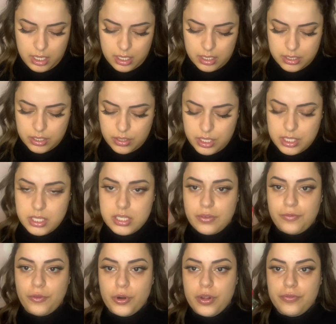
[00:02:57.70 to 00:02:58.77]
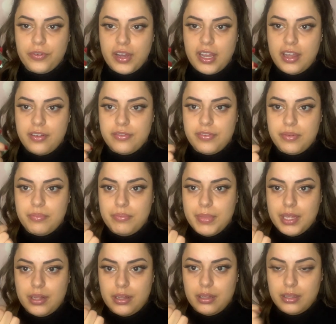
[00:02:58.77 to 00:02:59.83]
So this is a 45
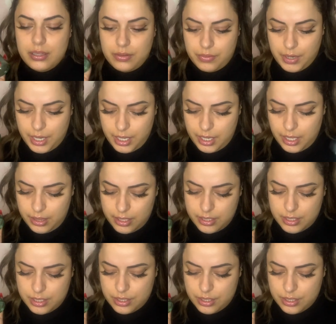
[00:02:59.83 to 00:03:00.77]
mil, right? And this is